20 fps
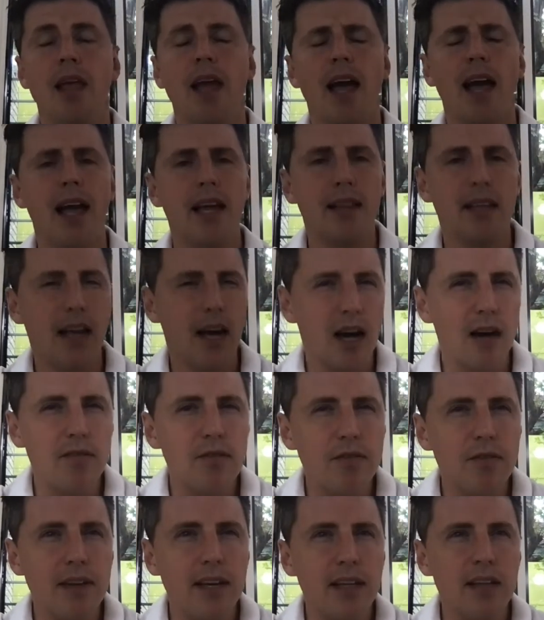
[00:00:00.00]
And the
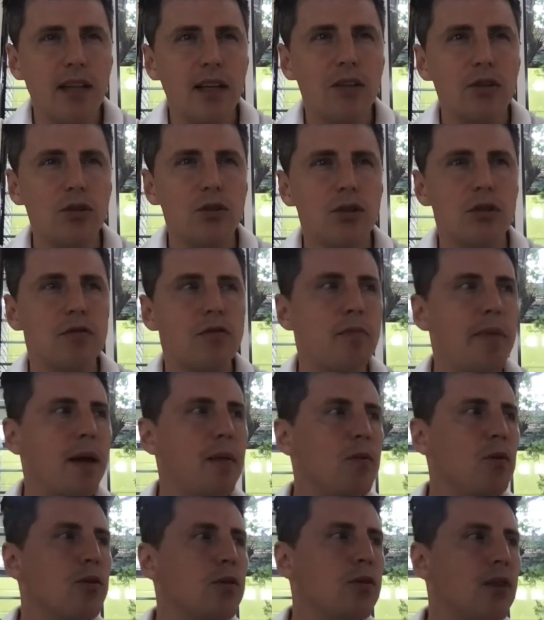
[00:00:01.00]
other thing that'll do for
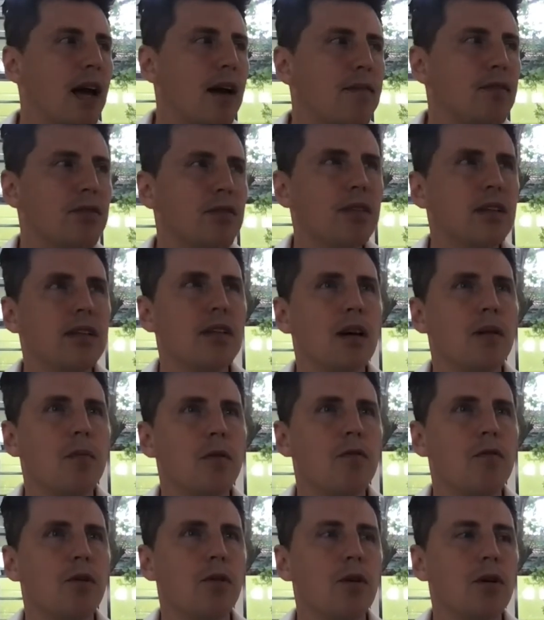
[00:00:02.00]
people who haven't really done it
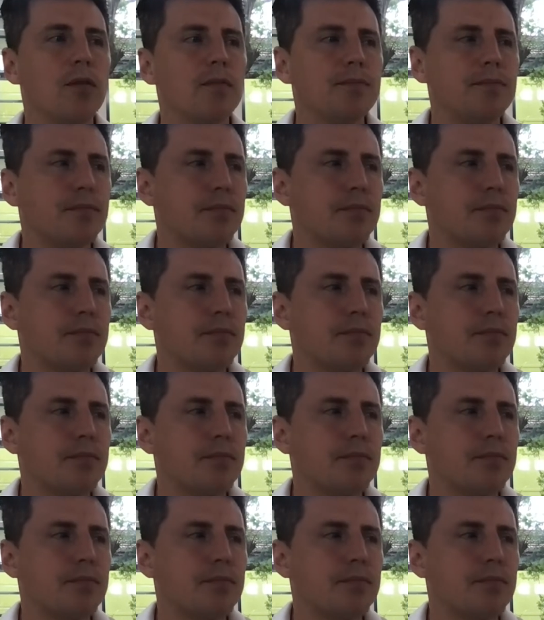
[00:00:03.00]
before